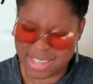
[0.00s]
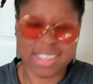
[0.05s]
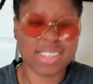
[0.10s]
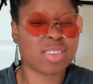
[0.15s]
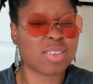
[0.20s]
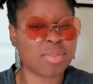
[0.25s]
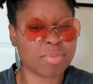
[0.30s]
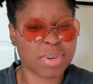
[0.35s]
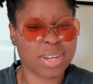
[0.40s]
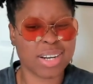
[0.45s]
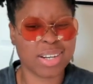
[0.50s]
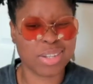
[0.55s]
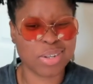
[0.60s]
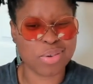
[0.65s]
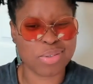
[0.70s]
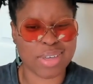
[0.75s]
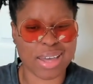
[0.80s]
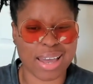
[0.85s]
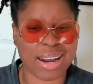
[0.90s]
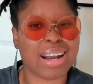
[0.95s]
So I'm gonna
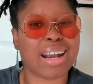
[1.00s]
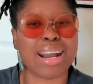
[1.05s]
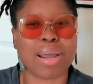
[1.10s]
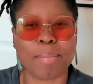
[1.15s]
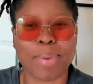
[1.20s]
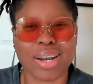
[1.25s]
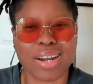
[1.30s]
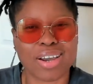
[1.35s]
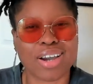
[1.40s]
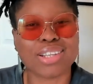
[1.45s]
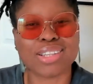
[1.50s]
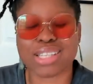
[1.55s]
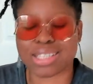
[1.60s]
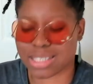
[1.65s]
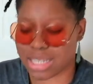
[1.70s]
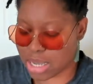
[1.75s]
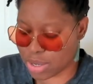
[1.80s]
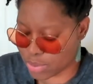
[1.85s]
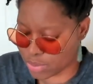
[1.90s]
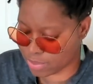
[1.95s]
do that and I might cut
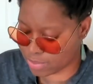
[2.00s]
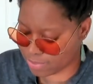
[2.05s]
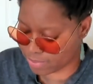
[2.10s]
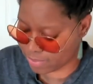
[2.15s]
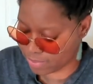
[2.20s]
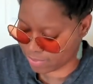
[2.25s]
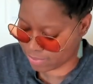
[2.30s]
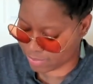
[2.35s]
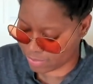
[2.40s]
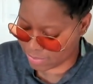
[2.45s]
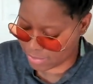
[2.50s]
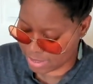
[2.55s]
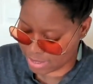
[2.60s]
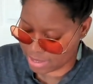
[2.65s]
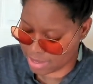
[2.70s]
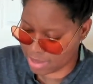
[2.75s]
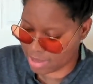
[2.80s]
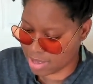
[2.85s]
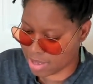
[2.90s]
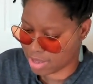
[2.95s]
this out.
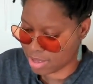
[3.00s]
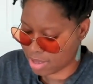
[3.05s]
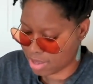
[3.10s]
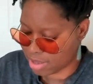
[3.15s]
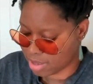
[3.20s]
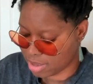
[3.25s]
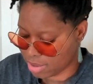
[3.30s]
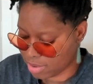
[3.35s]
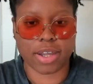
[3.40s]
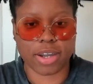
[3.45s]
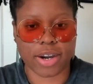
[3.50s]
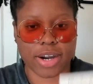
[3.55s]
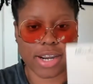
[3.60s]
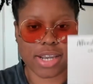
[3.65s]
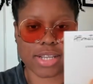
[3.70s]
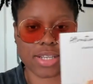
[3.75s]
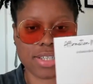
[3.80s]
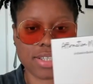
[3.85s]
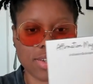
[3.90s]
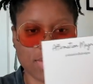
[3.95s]
All
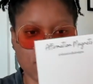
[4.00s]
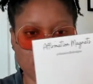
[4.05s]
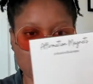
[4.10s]
right, so